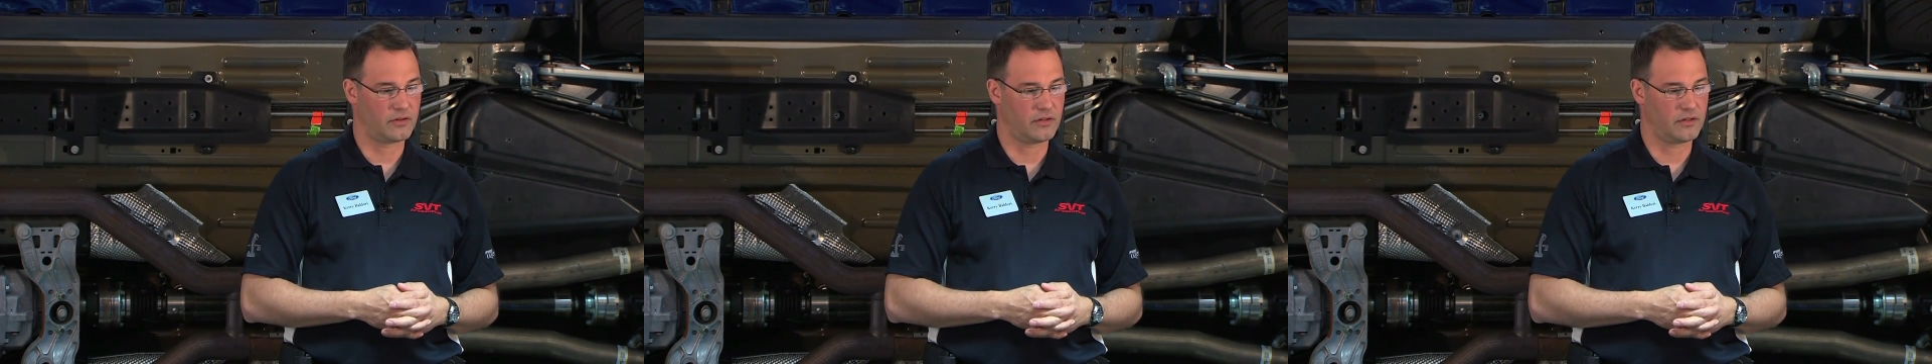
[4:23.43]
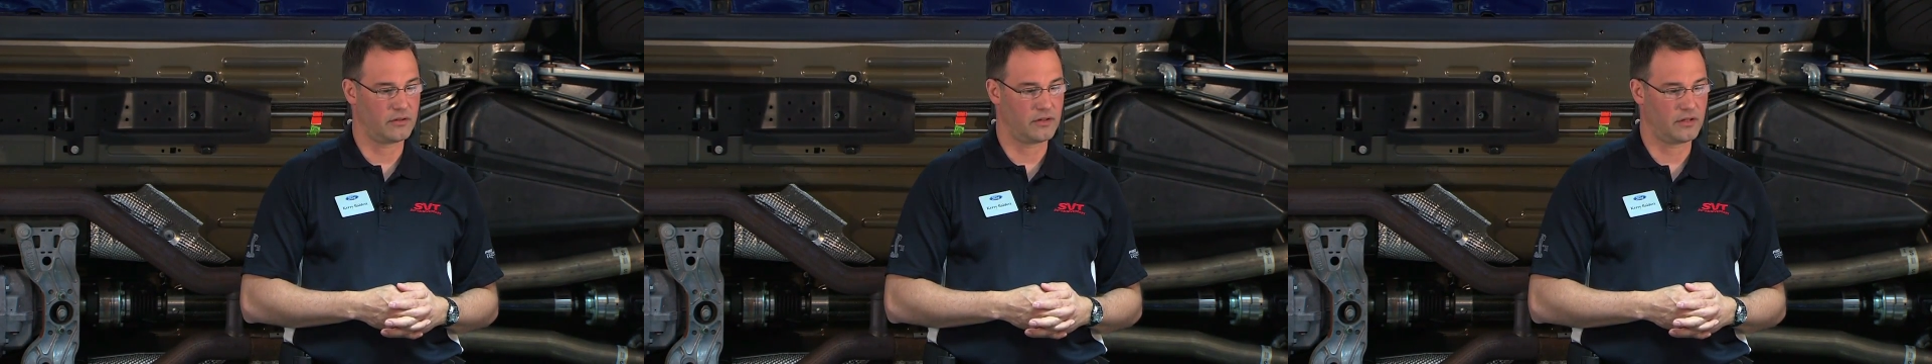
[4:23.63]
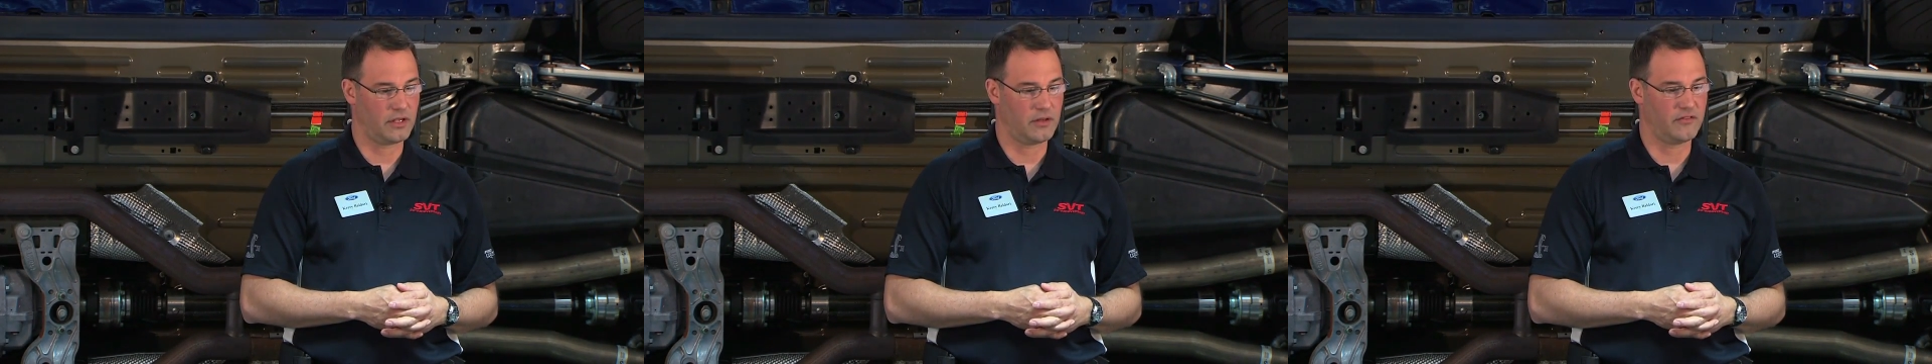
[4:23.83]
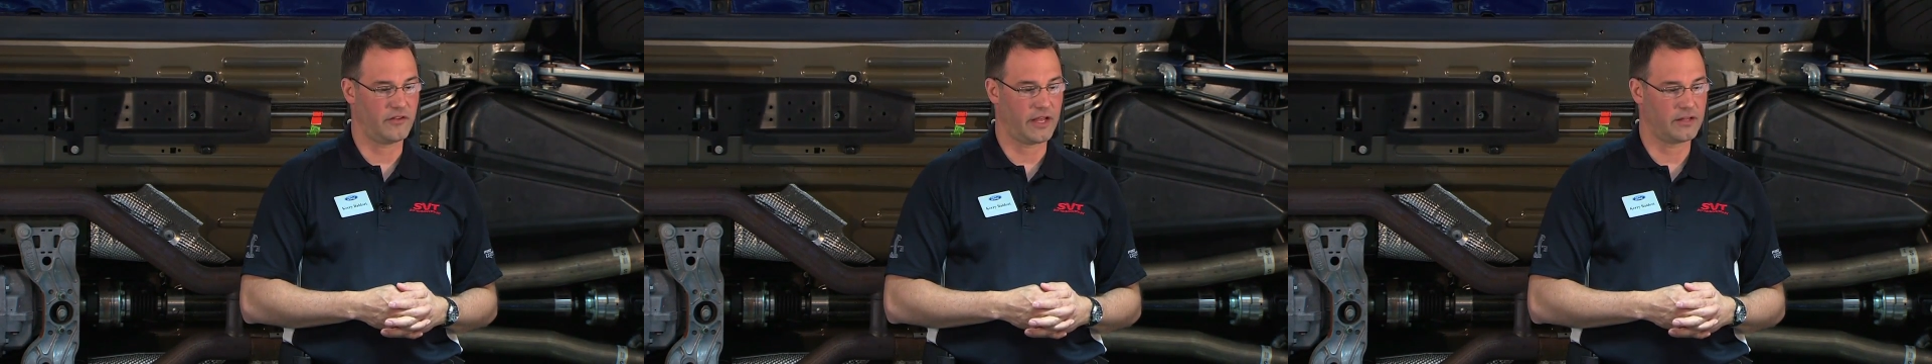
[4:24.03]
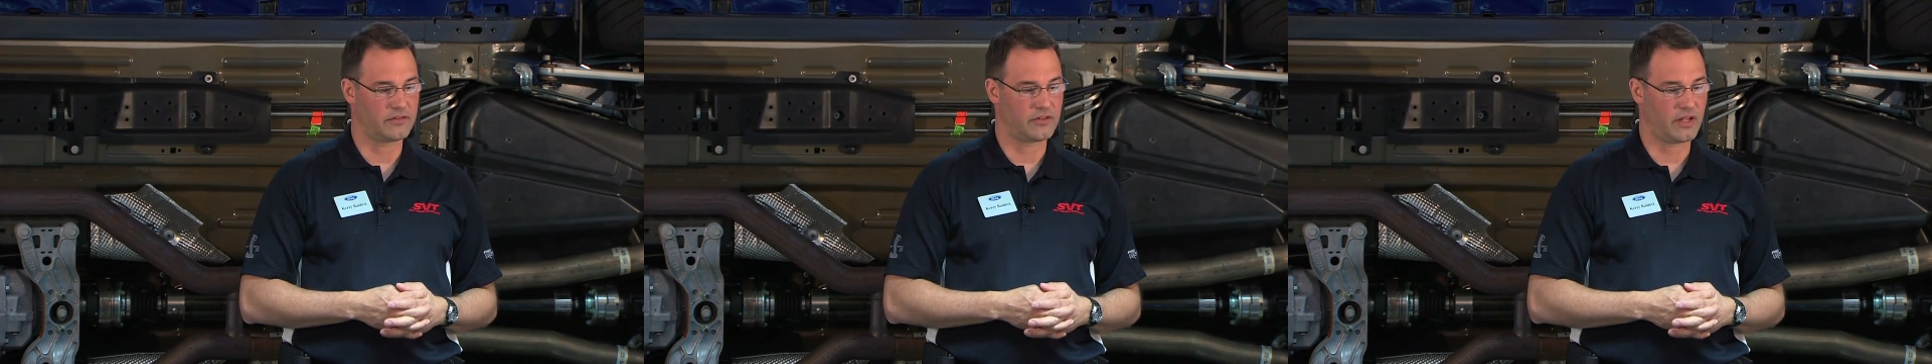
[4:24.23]
the
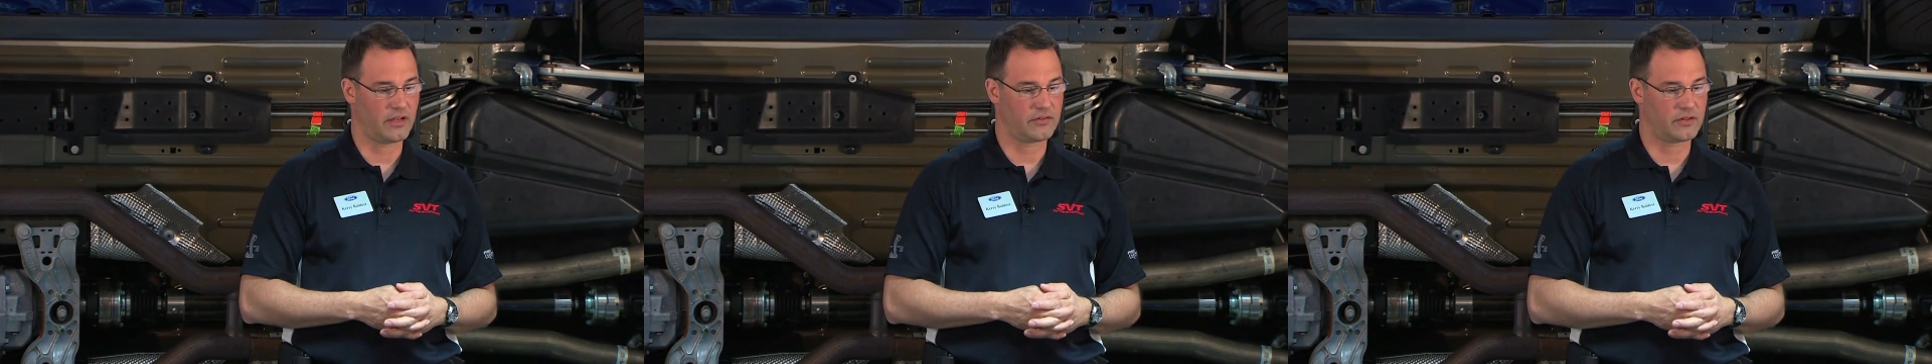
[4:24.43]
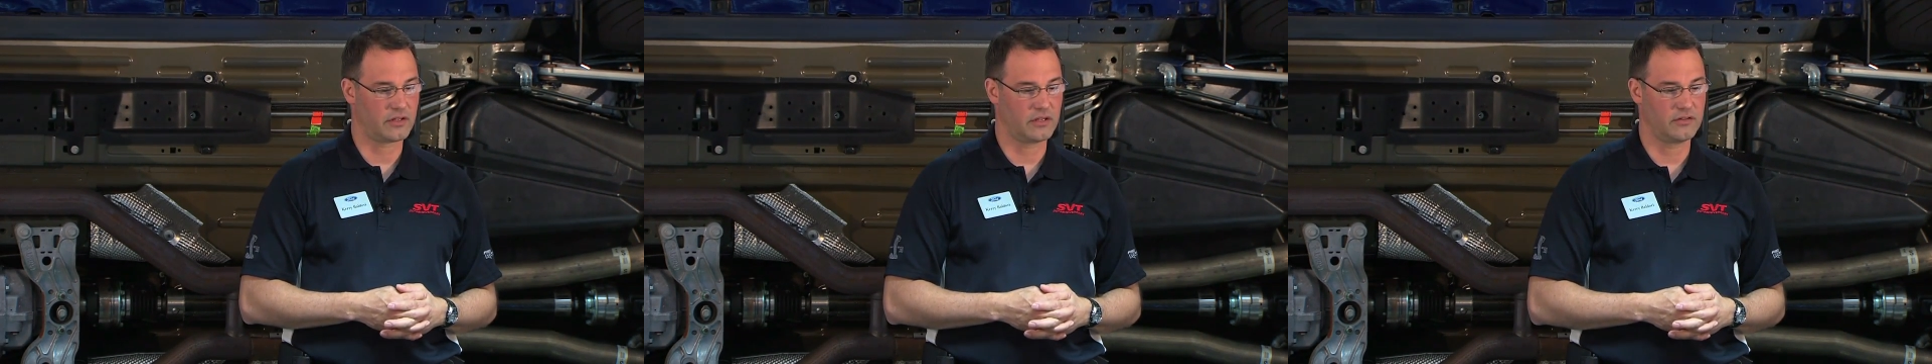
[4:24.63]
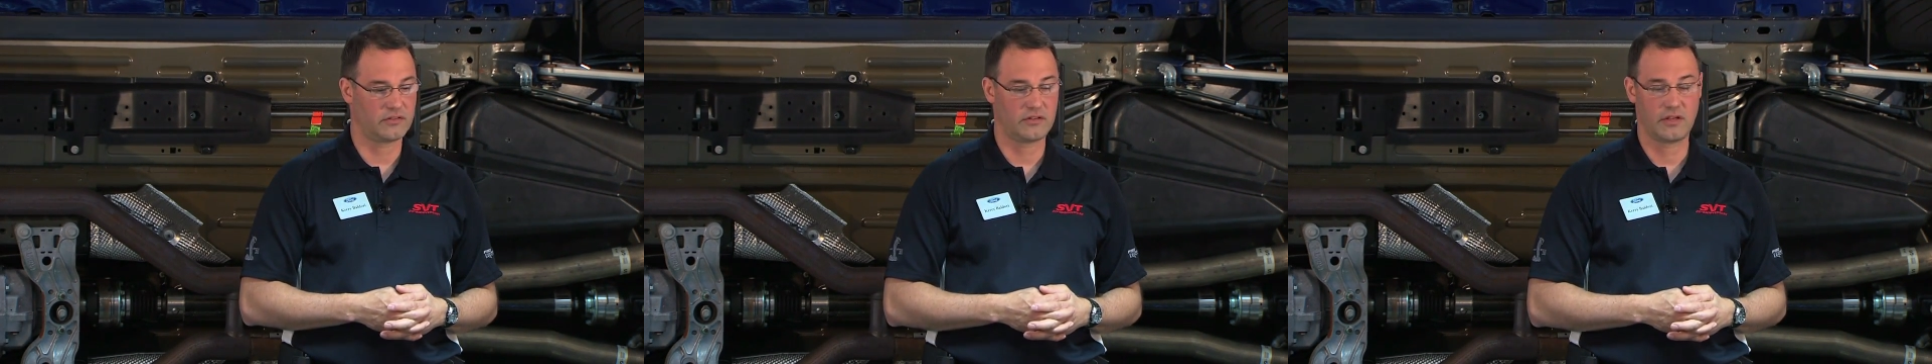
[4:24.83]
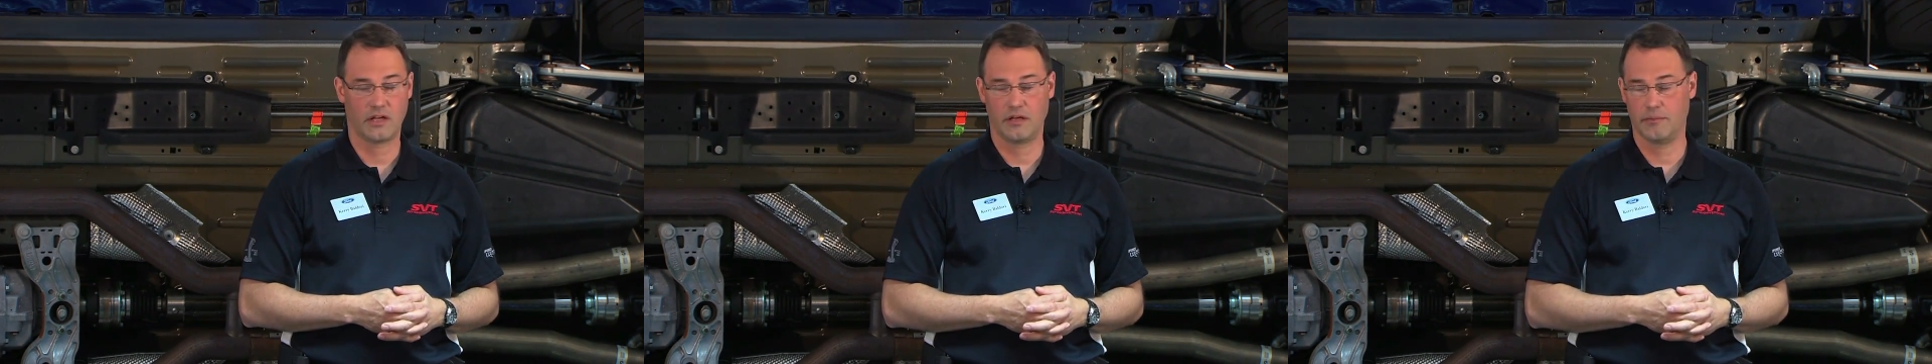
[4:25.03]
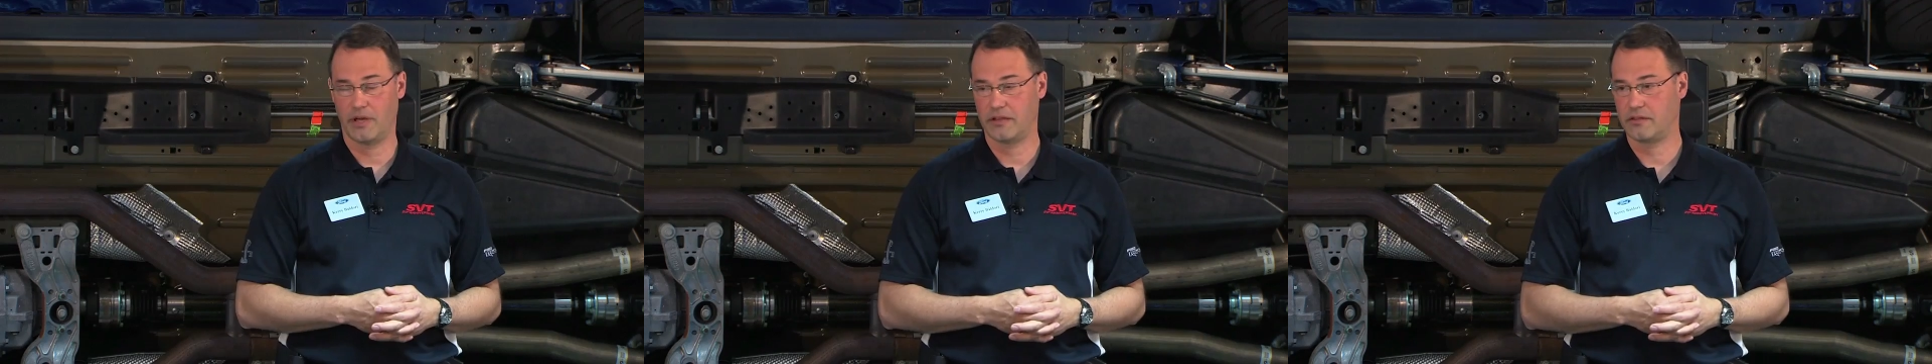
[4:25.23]
advanced testing and
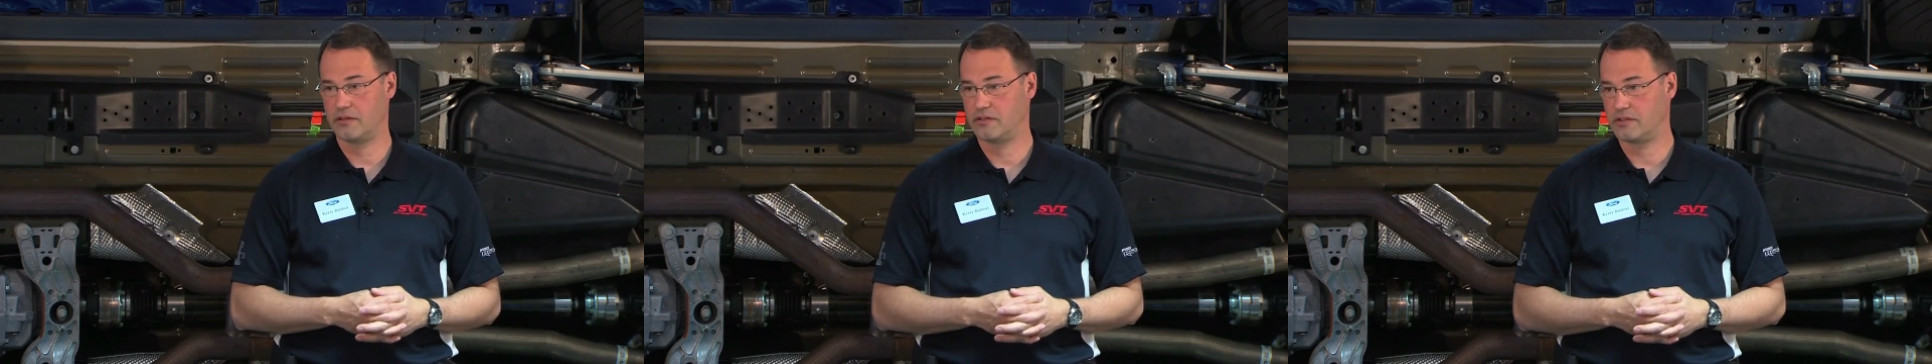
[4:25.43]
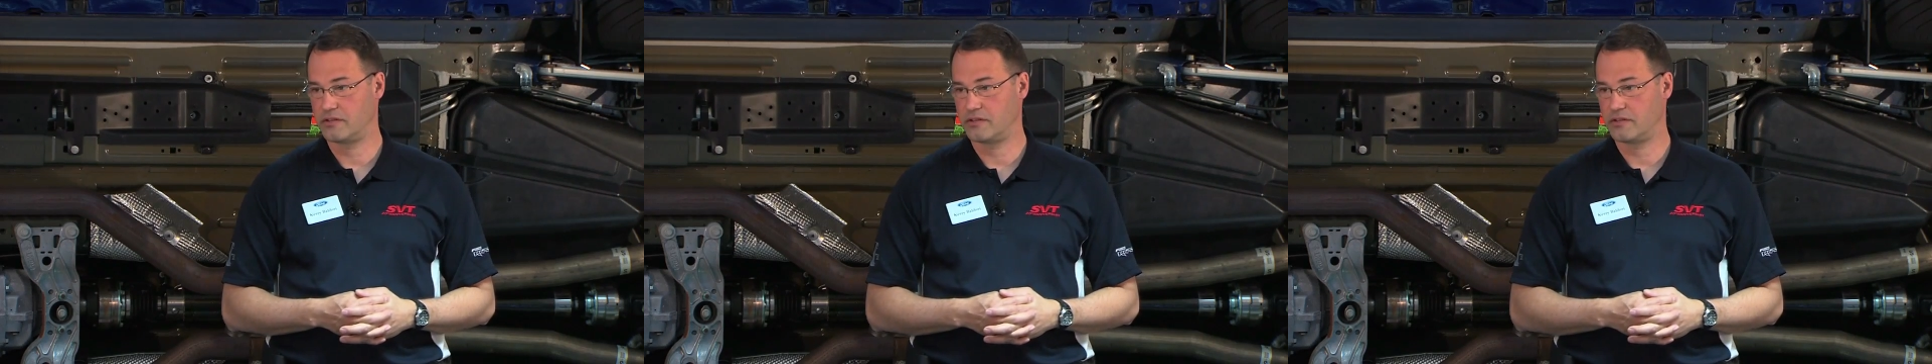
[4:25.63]
CAE methods